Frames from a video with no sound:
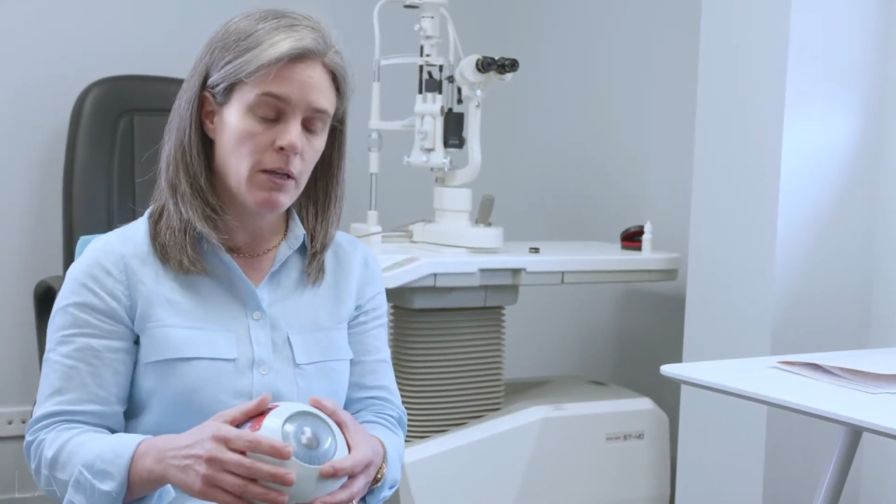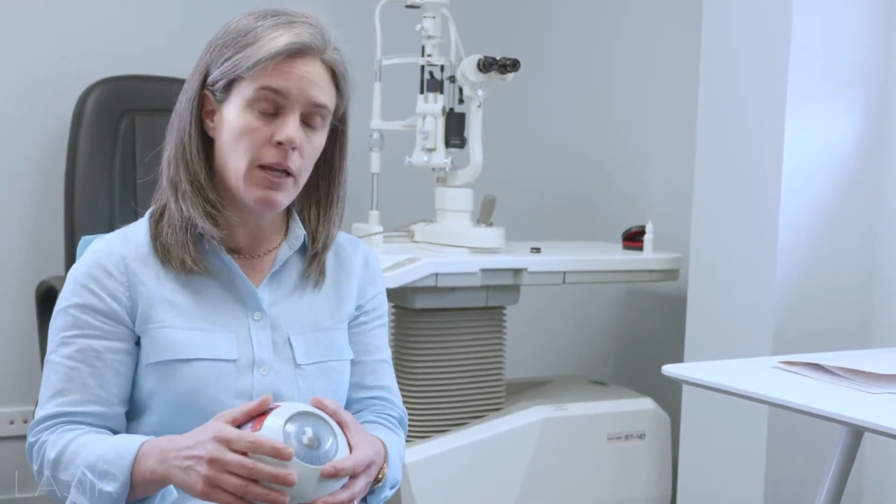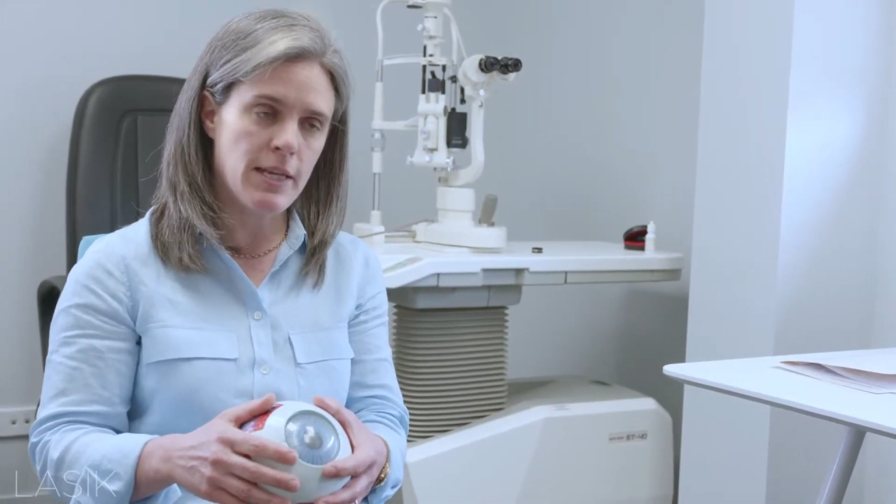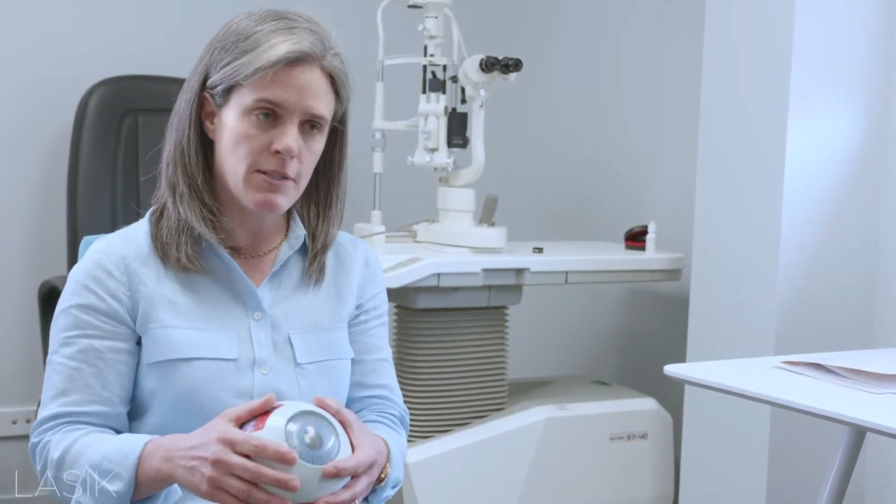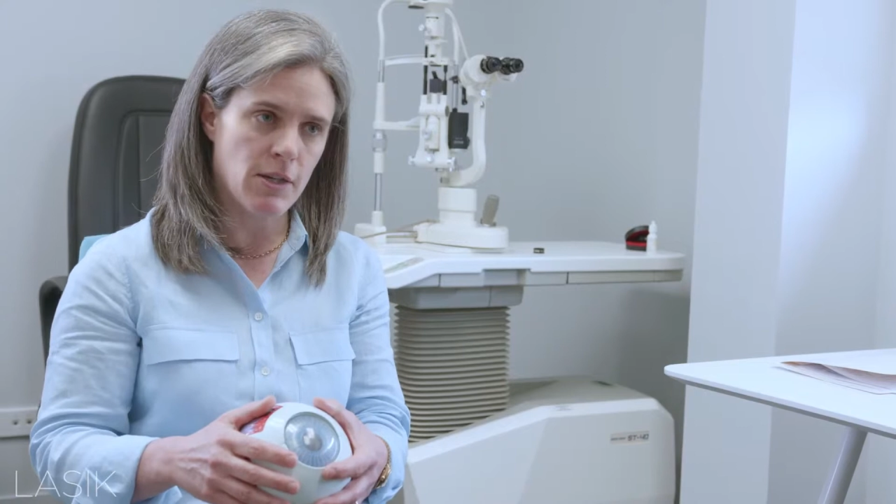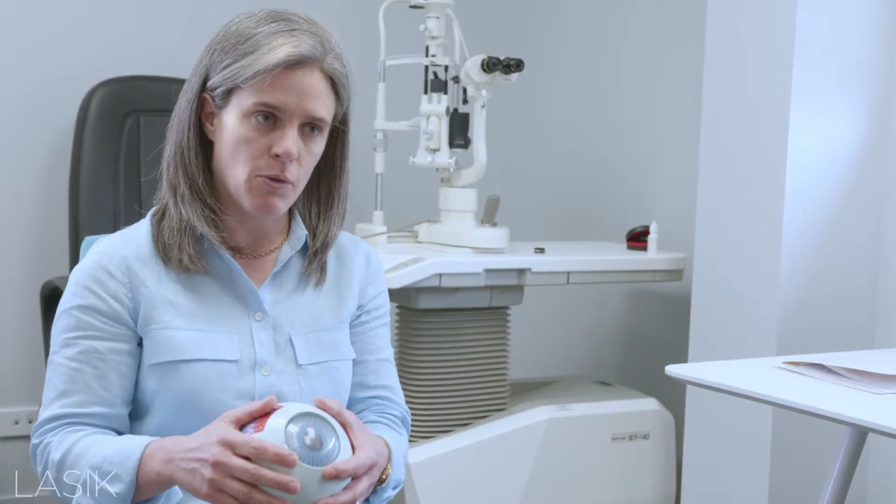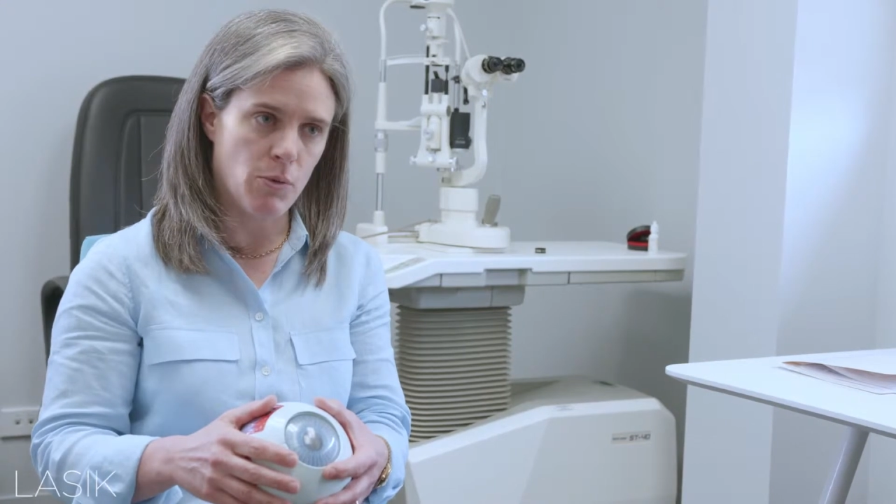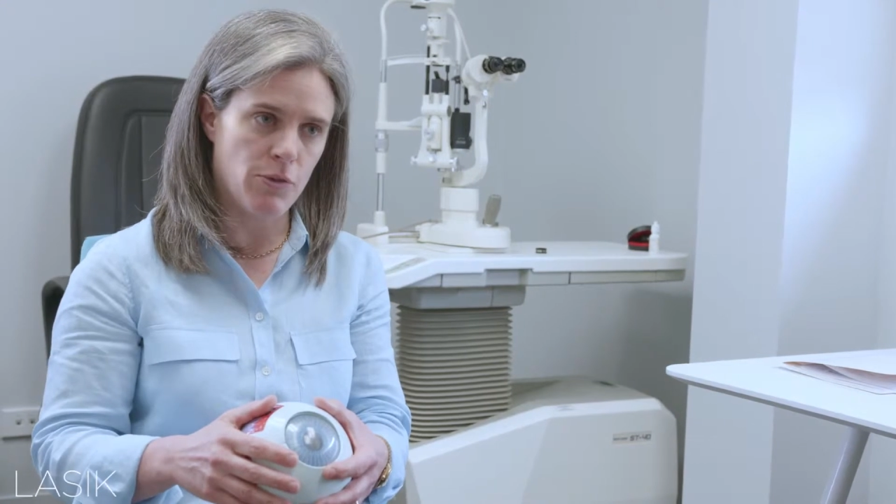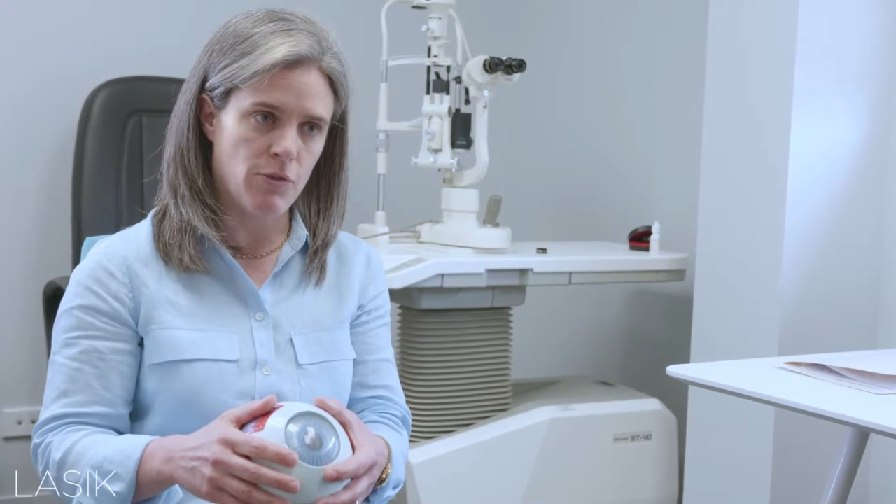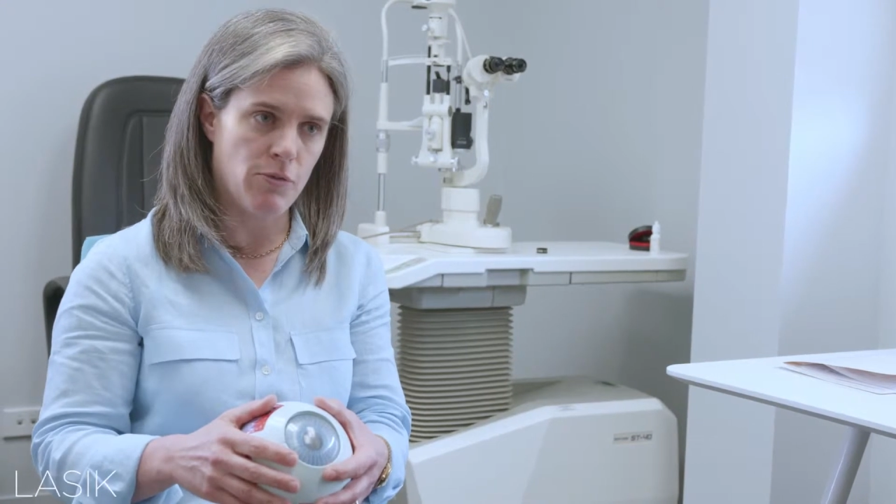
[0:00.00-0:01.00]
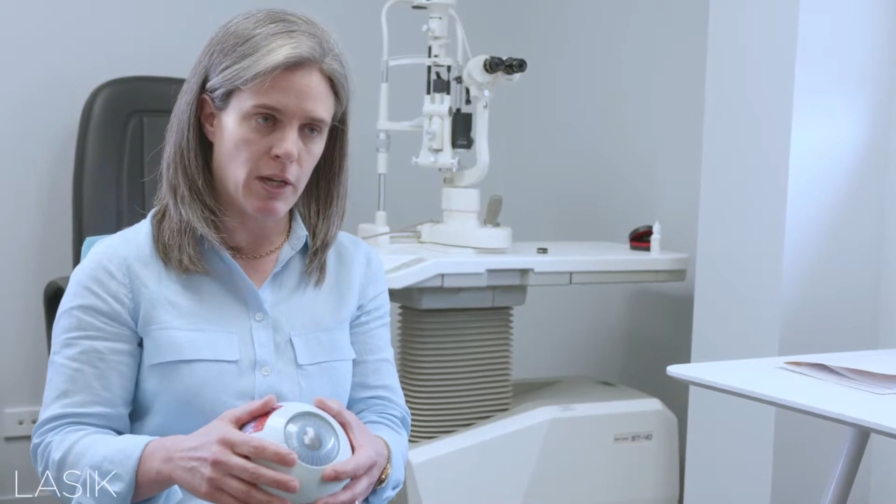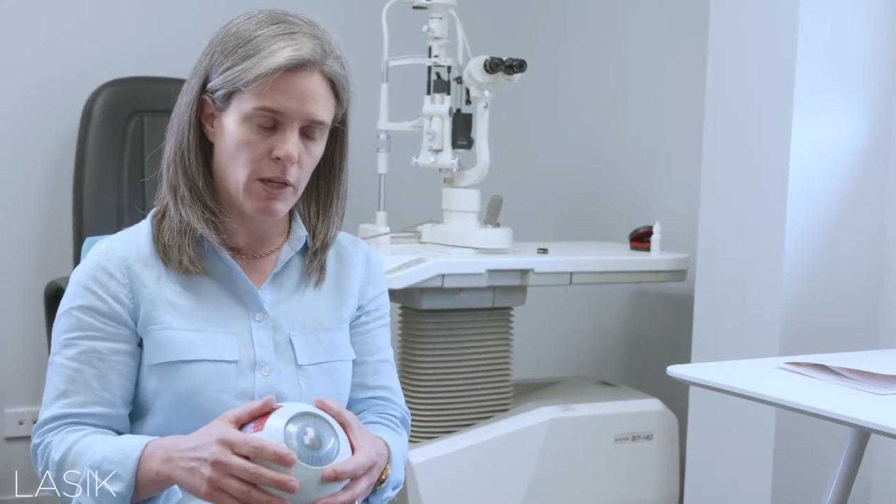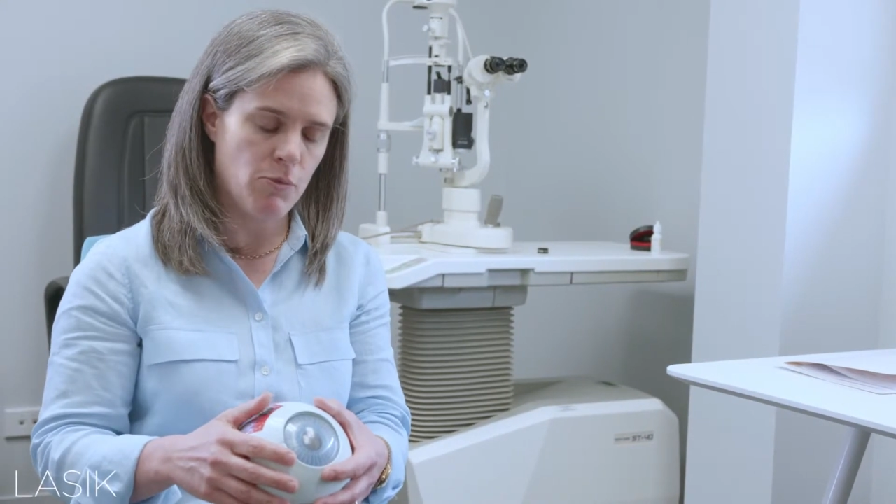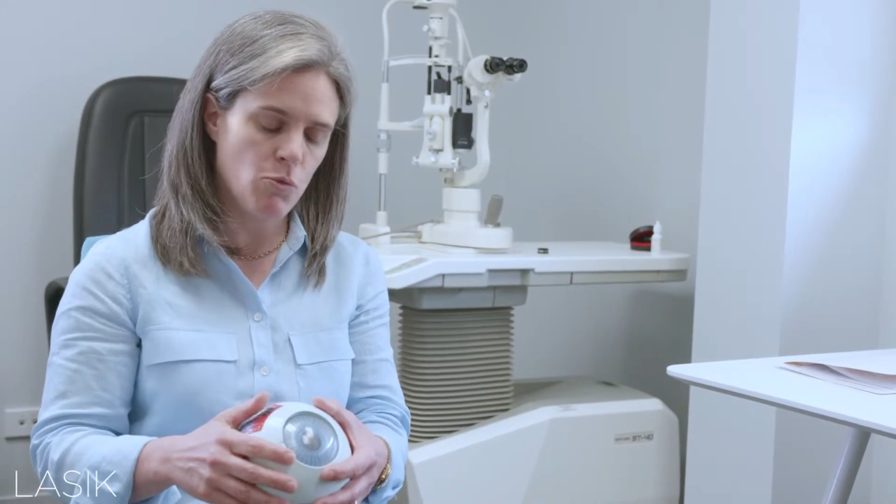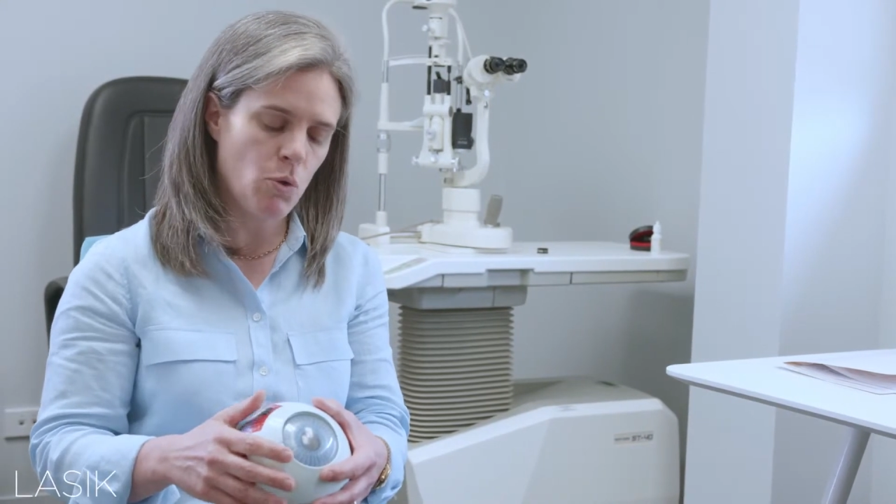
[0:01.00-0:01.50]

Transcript: LASIK was developed.